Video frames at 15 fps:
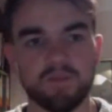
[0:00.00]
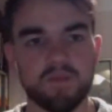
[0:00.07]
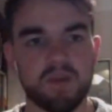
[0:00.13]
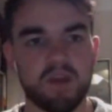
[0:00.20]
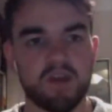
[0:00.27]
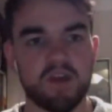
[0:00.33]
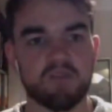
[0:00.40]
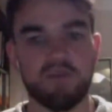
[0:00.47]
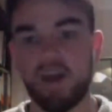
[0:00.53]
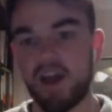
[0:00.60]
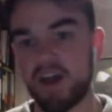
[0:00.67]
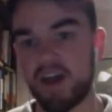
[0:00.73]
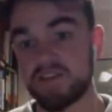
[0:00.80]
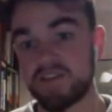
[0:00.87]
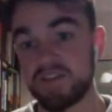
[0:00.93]
Right. I
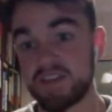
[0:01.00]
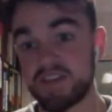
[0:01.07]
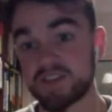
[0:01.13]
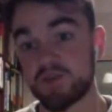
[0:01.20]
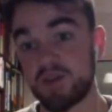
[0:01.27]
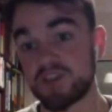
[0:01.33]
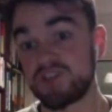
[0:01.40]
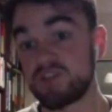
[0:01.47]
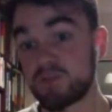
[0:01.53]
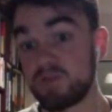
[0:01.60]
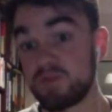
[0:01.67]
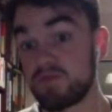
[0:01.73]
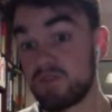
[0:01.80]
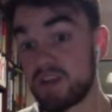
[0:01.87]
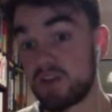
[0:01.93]
think this question is going to be
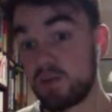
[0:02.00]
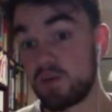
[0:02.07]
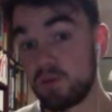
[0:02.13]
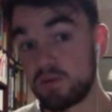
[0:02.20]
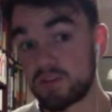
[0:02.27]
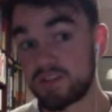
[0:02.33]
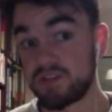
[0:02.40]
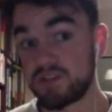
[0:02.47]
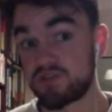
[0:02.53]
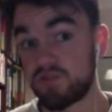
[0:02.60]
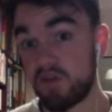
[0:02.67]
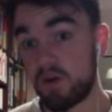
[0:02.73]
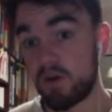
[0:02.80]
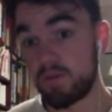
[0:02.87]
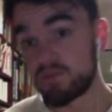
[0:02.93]
really cool because it's
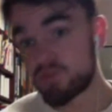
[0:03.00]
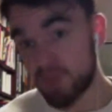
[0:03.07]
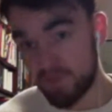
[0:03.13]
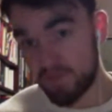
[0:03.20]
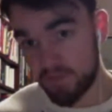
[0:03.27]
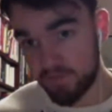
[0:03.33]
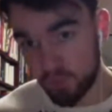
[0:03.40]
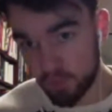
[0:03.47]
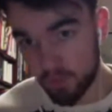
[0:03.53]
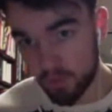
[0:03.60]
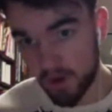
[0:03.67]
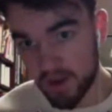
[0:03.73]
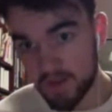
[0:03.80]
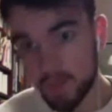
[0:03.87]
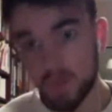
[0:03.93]
from Trevor Fulbright,
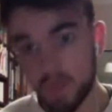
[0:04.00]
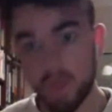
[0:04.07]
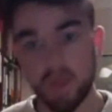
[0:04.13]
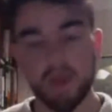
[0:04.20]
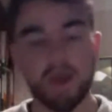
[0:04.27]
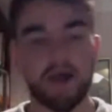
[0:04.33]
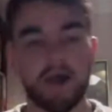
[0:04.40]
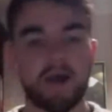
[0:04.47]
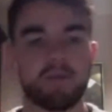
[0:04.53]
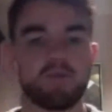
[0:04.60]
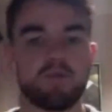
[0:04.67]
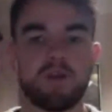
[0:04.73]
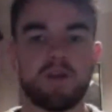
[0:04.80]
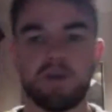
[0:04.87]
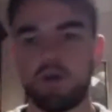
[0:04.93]
who I
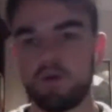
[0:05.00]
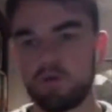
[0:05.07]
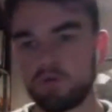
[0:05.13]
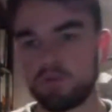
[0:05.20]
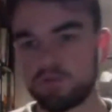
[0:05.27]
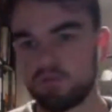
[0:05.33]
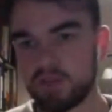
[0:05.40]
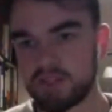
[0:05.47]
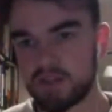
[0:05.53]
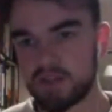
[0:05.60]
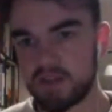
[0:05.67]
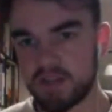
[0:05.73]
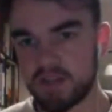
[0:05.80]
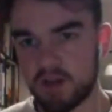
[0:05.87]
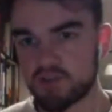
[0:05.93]
know recently
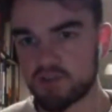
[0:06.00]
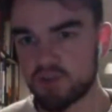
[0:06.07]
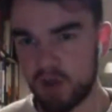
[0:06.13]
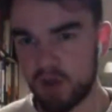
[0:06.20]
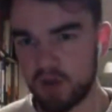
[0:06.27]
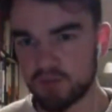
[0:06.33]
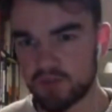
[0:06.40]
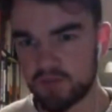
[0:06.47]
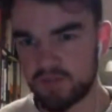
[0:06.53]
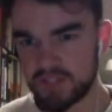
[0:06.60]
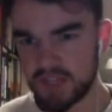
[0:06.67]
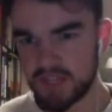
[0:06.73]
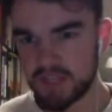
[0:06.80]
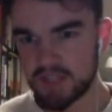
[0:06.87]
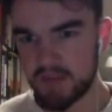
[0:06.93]
kind of trialed the physique
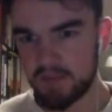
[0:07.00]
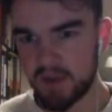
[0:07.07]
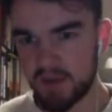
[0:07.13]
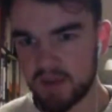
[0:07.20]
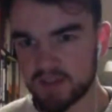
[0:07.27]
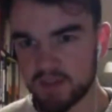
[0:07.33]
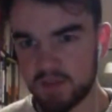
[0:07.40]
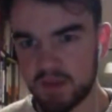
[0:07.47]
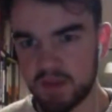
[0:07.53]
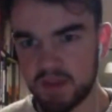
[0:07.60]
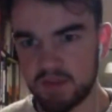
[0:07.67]
templates, I believe.